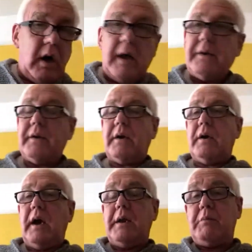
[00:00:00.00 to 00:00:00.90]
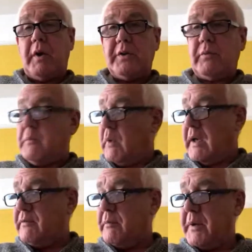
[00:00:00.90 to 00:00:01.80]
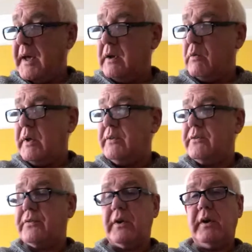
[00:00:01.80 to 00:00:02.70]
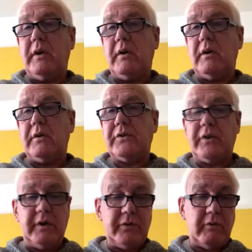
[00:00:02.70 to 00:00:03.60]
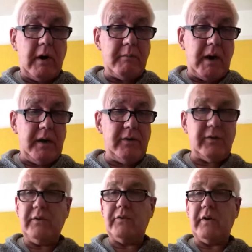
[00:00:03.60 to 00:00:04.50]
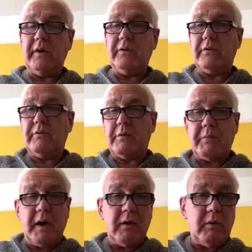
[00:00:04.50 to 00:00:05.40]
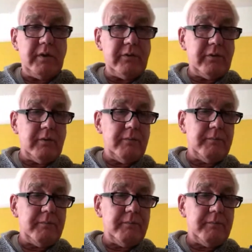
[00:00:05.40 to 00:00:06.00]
And anybody that's been waiting for penguins, the sheets are up, 18 sheets of the penguins.